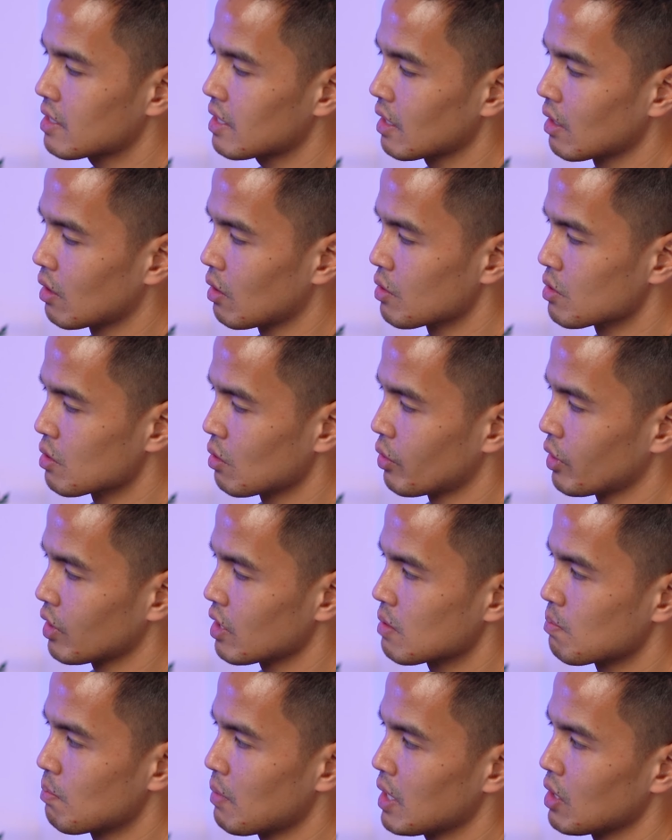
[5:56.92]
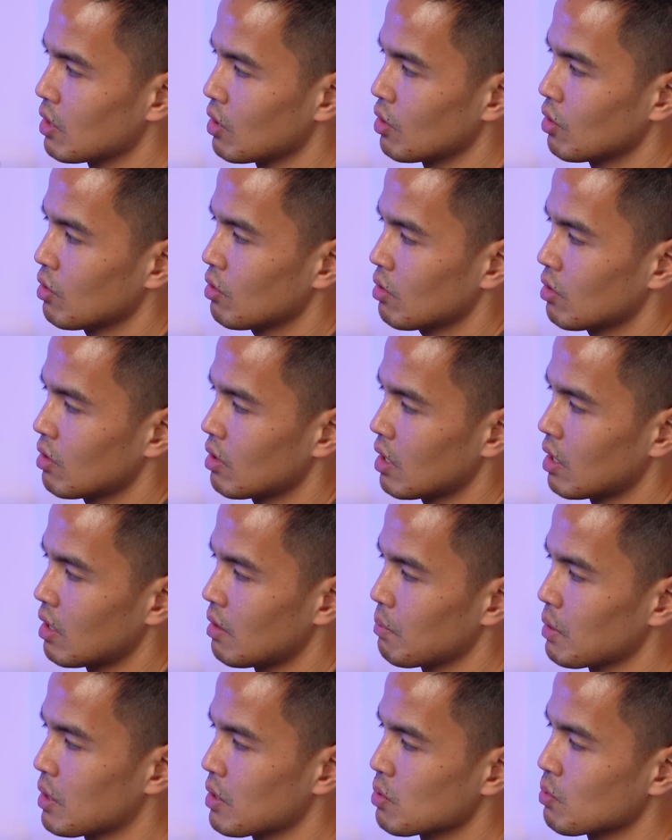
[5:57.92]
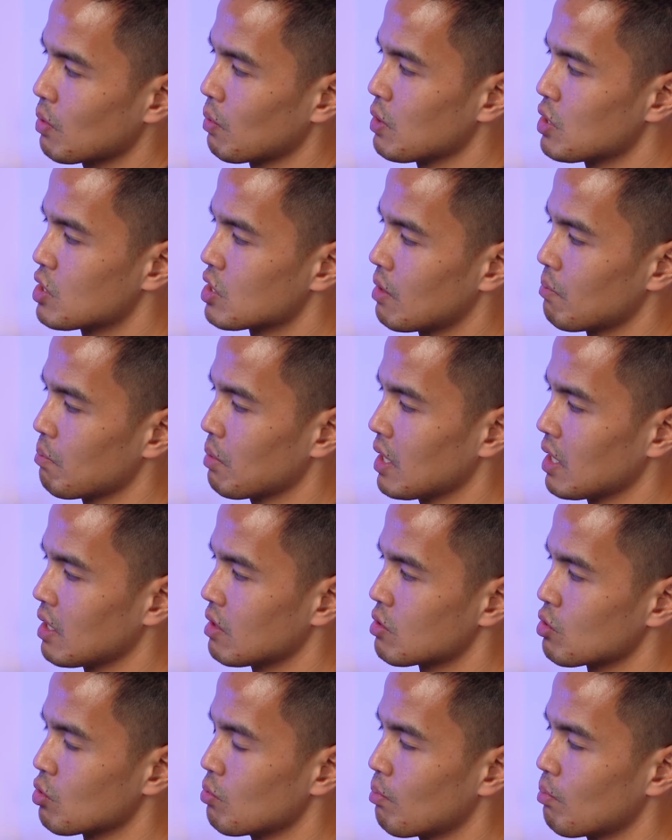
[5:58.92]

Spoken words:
take a closer look at this menu, because when we jump into